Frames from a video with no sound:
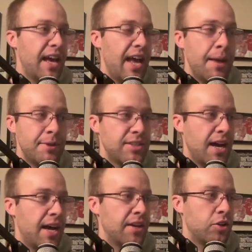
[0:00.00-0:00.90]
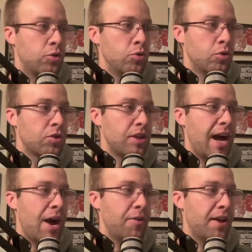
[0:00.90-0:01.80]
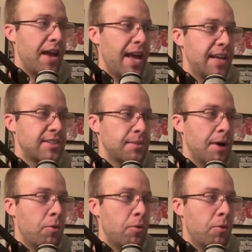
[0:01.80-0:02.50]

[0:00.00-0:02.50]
Amazon, Google Cloud, ASML.